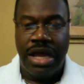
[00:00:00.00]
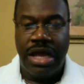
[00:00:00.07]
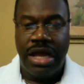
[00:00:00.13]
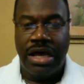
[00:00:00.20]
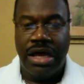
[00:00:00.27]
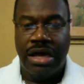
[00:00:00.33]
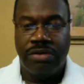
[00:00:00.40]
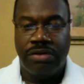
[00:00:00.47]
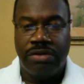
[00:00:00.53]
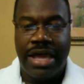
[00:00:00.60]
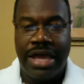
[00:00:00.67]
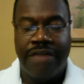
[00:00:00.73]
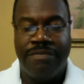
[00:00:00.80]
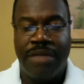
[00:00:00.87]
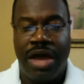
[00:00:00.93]
Right,
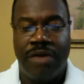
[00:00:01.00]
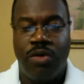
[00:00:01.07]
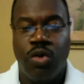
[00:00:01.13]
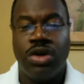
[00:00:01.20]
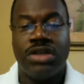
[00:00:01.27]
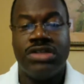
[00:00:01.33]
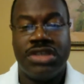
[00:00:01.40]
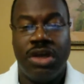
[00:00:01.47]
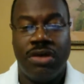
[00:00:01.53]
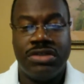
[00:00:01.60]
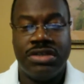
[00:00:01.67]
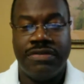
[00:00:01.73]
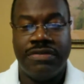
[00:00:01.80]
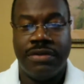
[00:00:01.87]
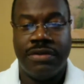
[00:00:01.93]
I have my own
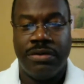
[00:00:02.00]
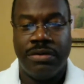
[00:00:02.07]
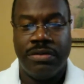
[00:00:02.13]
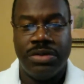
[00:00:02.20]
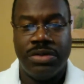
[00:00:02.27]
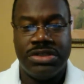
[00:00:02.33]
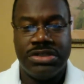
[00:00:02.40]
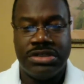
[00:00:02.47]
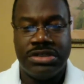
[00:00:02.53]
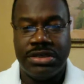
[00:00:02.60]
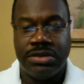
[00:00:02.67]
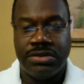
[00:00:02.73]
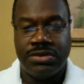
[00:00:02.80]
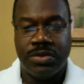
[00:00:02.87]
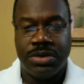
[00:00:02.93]
consulting firm which
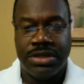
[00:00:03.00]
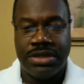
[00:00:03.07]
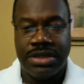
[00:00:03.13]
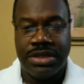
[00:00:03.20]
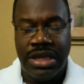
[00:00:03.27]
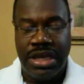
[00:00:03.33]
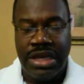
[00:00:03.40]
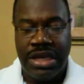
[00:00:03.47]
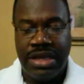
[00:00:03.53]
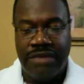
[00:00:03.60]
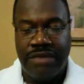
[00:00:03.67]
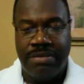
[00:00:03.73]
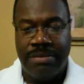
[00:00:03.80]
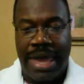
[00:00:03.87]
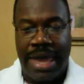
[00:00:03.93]
deals with
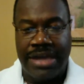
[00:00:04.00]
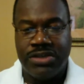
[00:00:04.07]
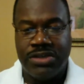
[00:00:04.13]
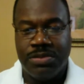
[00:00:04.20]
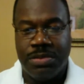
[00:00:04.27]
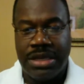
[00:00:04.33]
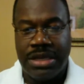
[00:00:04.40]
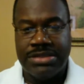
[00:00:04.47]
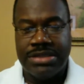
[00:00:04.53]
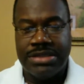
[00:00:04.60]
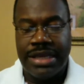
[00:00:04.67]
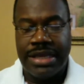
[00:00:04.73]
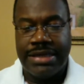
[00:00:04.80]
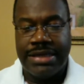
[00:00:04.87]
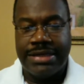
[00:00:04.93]
event management
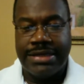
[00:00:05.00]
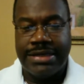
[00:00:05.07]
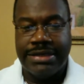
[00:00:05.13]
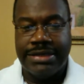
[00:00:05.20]
and